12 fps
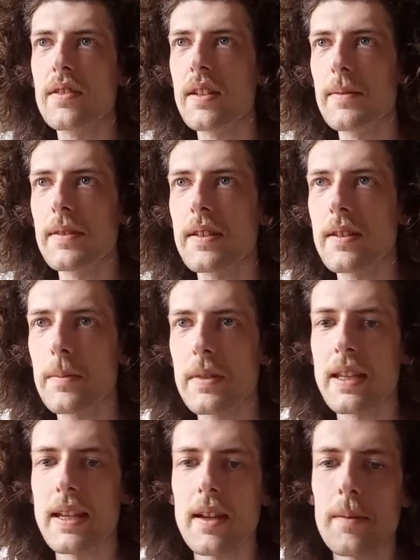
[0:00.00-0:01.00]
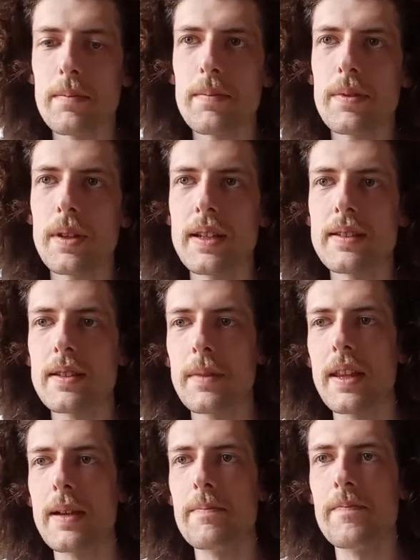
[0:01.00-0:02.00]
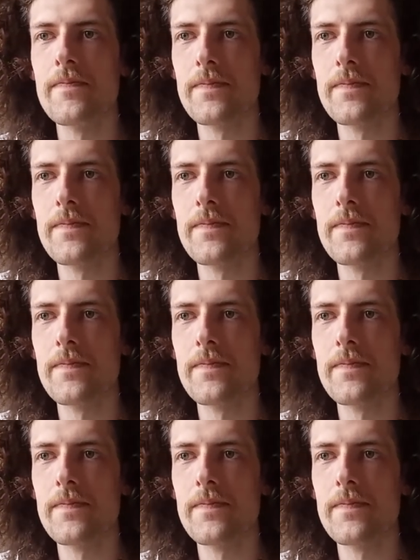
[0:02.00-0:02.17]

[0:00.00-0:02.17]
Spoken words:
Let me get up like some of them.